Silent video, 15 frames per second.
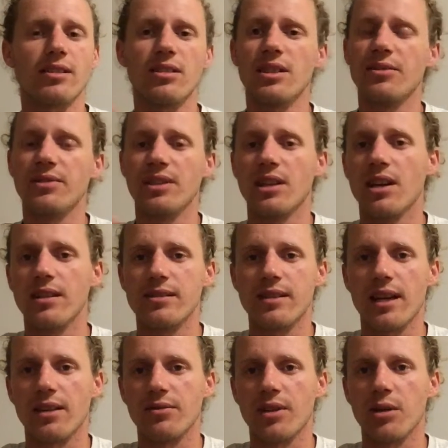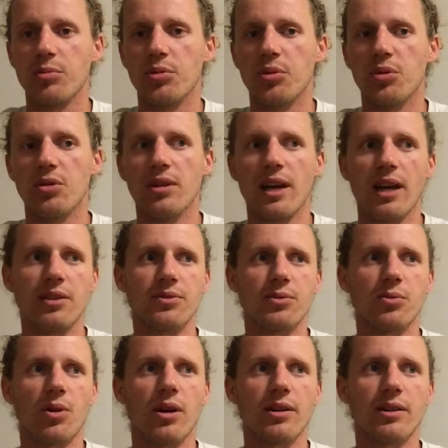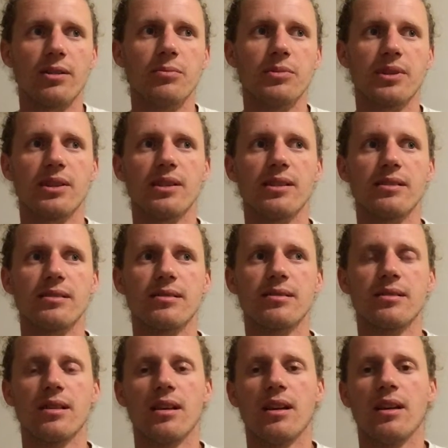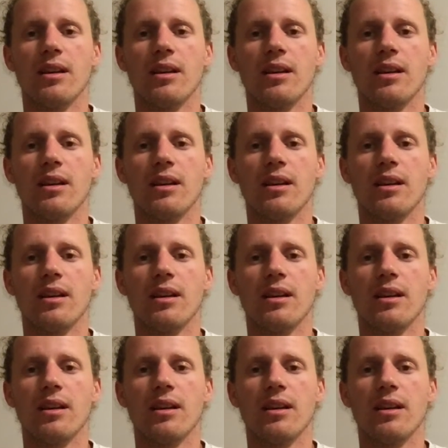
the living guts out of that pool, out of the water, because